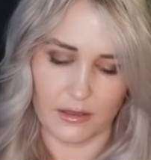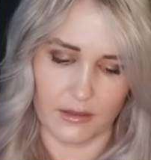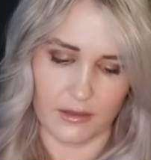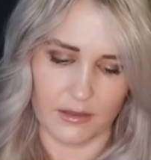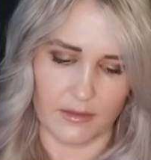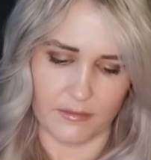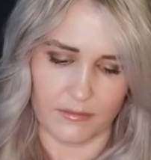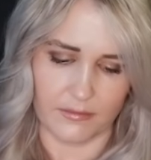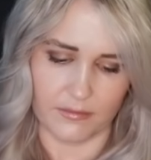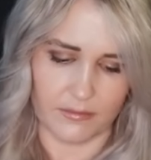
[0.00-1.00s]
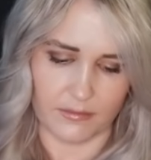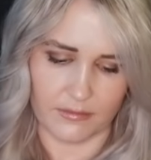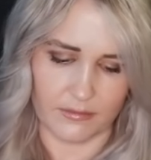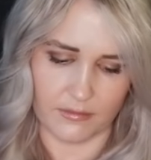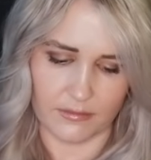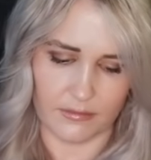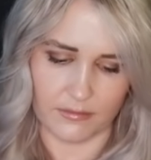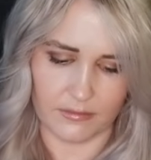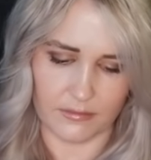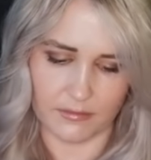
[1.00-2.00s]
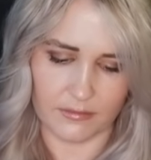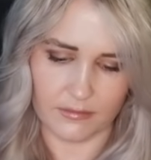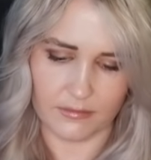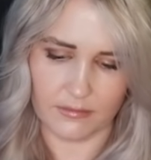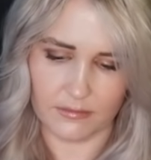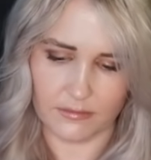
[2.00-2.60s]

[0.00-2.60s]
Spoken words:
Nothing is said.